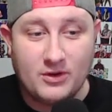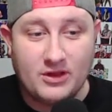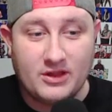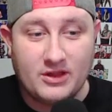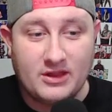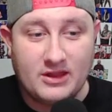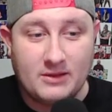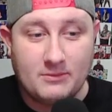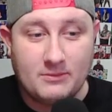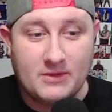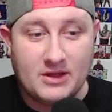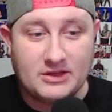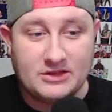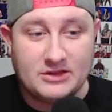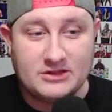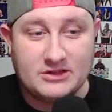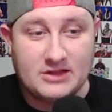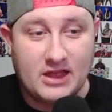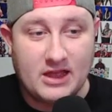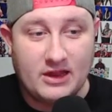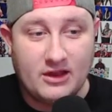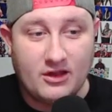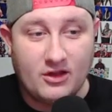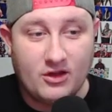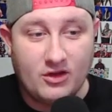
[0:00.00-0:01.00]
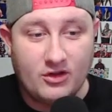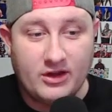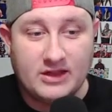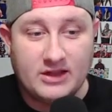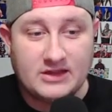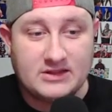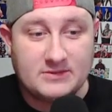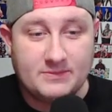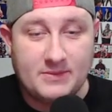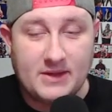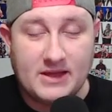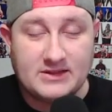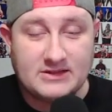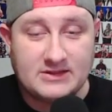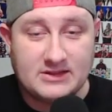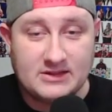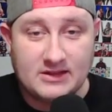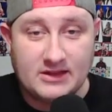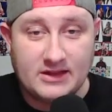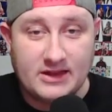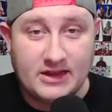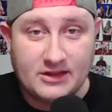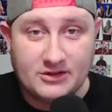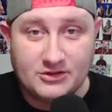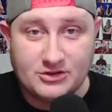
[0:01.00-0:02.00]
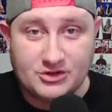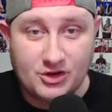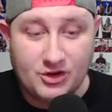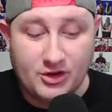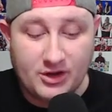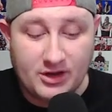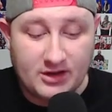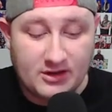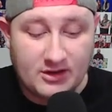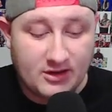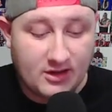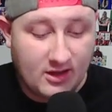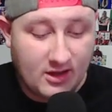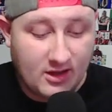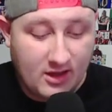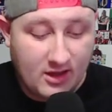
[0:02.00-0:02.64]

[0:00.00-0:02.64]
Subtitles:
of the matches I unexpectedly enjoyed.